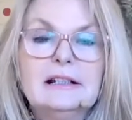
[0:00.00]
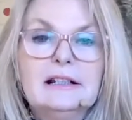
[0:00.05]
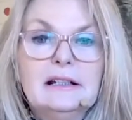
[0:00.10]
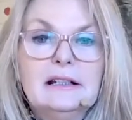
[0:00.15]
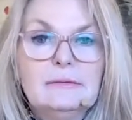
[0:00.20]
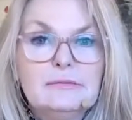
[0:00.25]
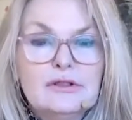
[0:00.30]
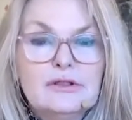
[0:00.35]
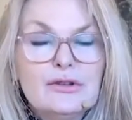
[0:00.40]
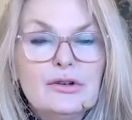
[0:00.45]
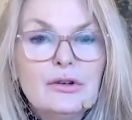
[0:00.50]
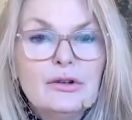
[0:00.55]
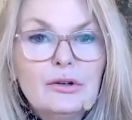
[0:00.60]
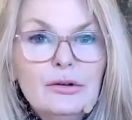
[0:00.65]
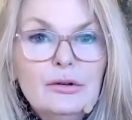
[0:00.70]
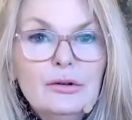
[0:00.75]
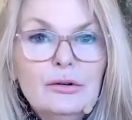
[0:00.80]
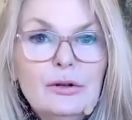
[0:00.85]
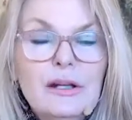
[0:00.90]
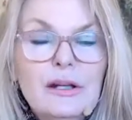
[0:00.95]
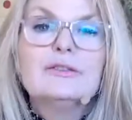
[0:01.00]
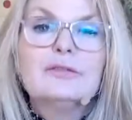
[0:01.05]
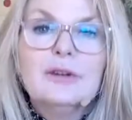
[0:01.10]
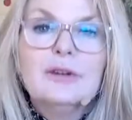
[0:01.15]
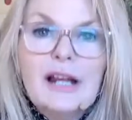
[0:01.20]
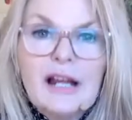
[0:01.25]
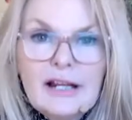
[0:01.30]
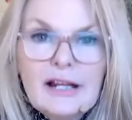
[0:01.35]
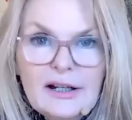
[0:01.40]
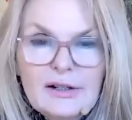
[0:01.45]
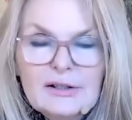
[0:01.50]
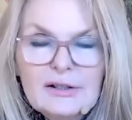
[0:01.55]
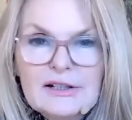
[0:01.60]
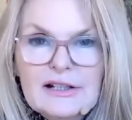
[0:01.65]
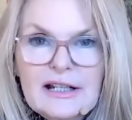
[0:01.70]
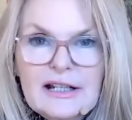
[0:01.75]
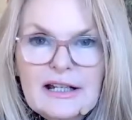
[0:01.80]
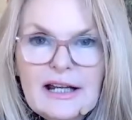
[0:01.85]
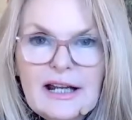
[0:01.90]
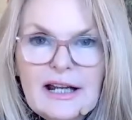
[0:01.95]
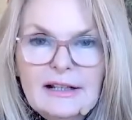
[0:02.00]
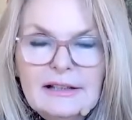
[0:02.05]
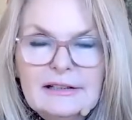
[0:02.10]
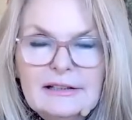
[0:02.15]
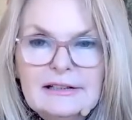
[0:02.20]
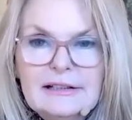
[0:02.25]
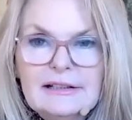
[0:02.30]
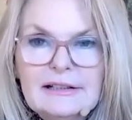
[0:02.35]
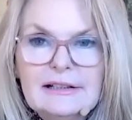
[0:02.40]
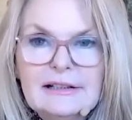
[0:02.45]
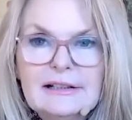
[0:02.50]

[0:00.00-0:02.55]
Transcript: Number two, create a content calendar.